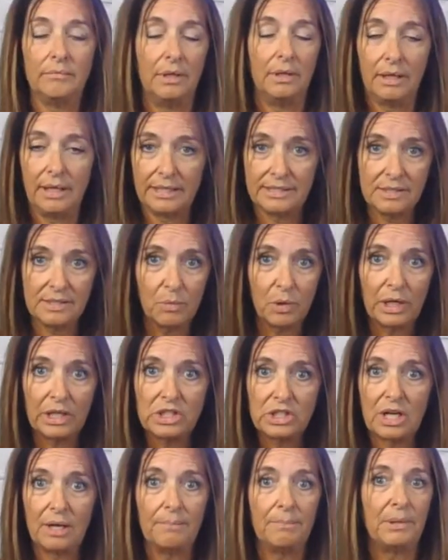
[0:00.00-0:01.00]
as the
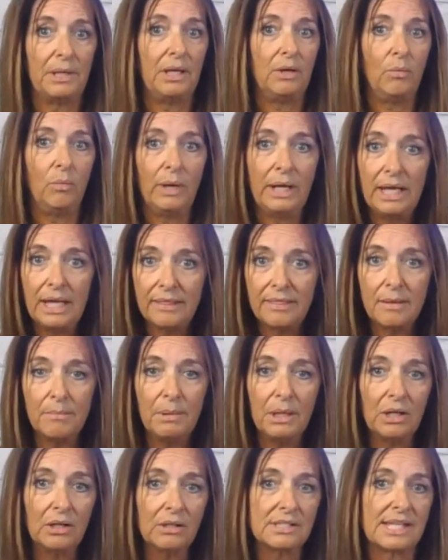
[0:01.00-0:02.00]
mortgage company, we get the
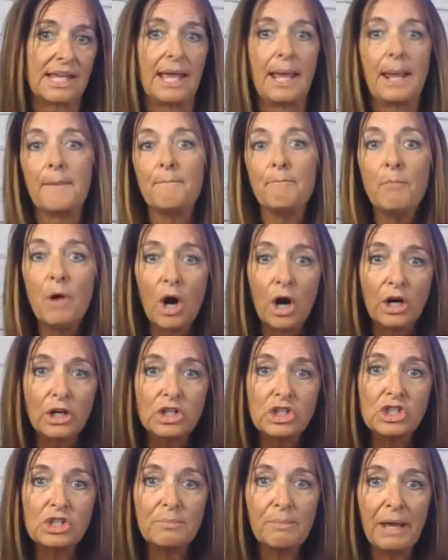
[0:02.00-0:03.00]
bill, say in
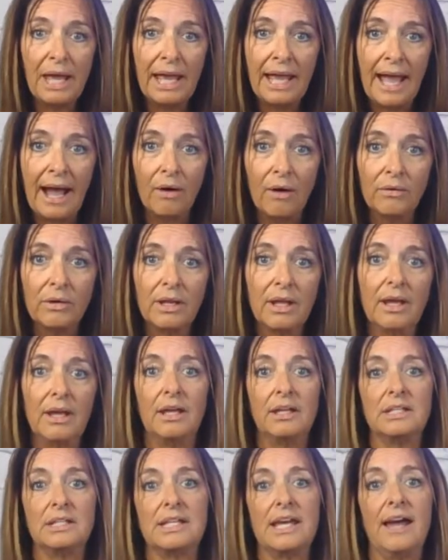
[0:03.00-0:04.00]
March, to pay out,
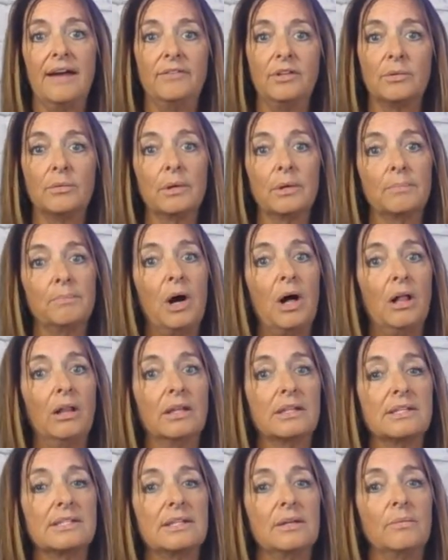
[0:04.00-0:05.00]
to have your
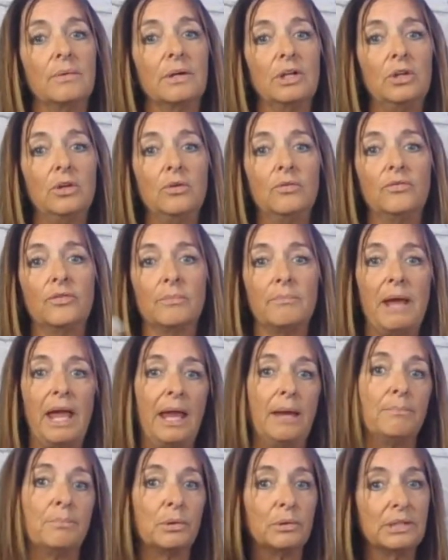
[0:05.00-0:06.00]
policy renew from
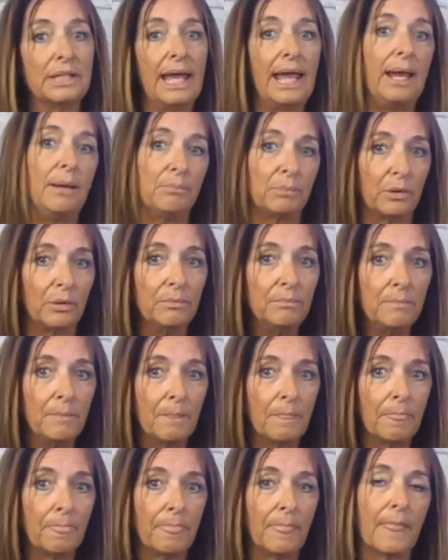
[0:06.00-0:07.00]
April to April.
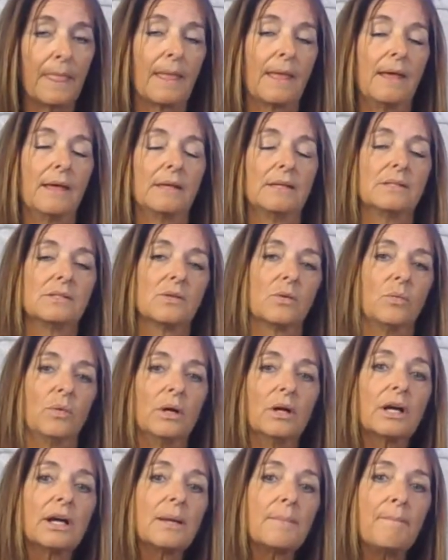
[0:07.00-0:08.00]
So we're
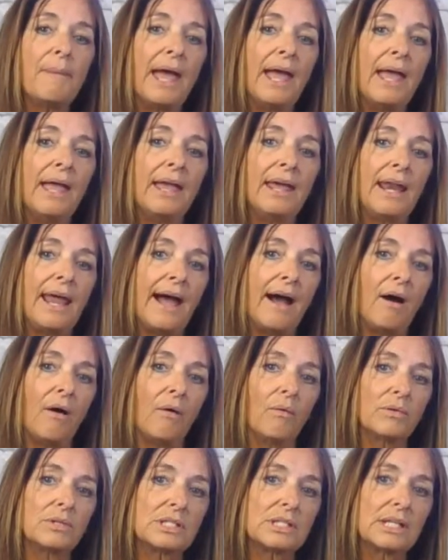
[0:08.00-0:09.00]
going to pay it
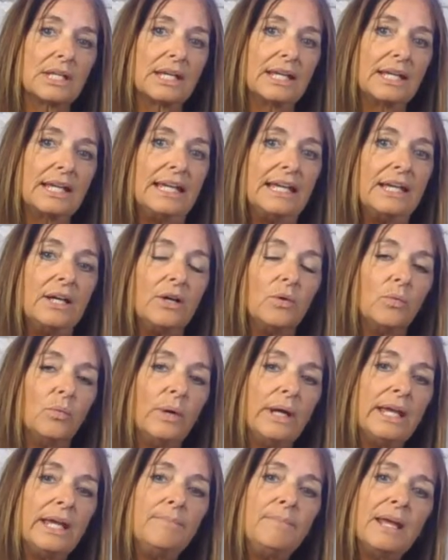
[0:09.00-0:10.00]
out.
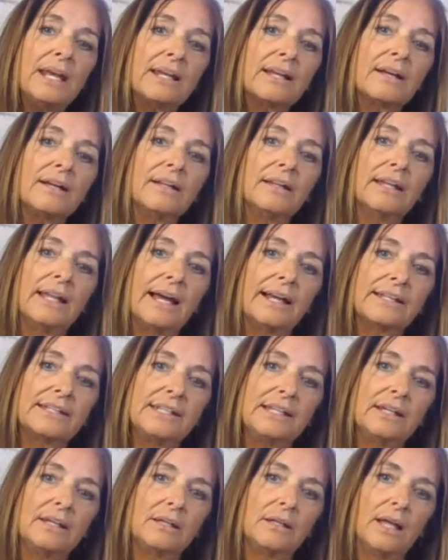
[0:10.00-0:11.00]
We had been
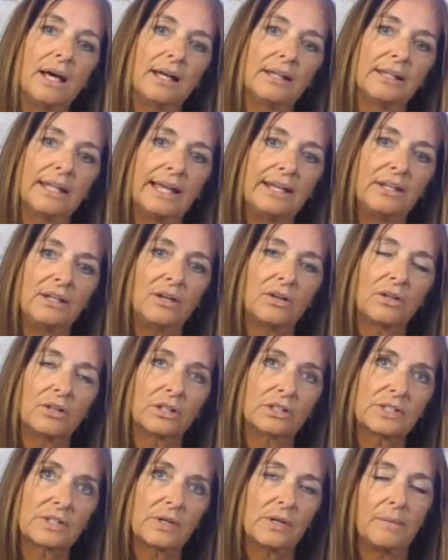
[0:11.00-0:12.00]
collecting, and a lender
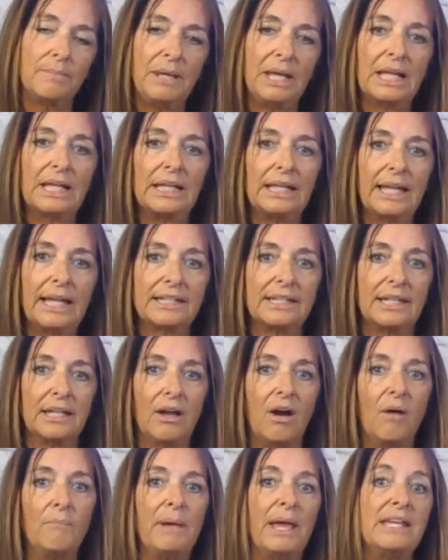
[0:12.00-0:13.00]
is going to be collecting
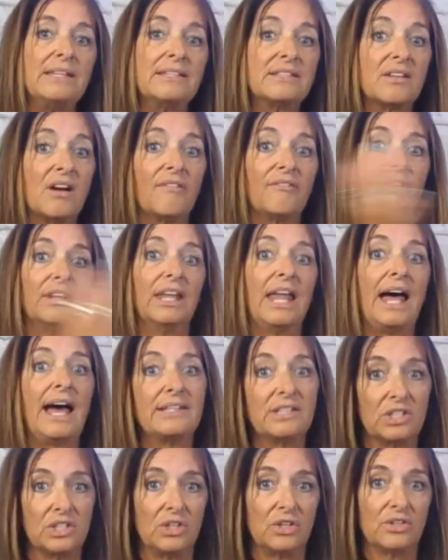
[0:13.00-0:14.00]
based off
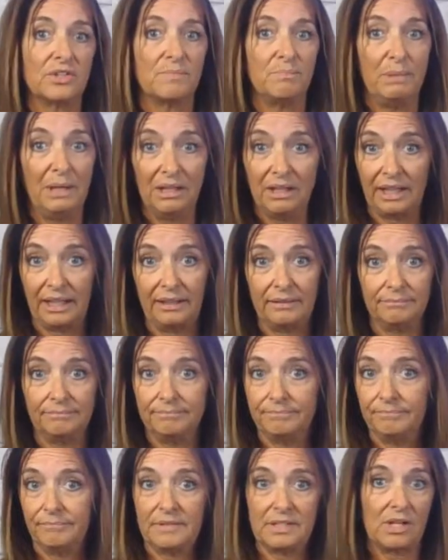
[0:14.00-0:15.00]
last year's billing.
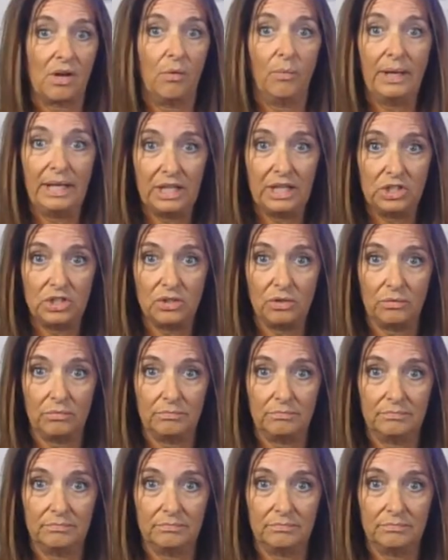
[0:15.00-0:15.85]
That's all we can do.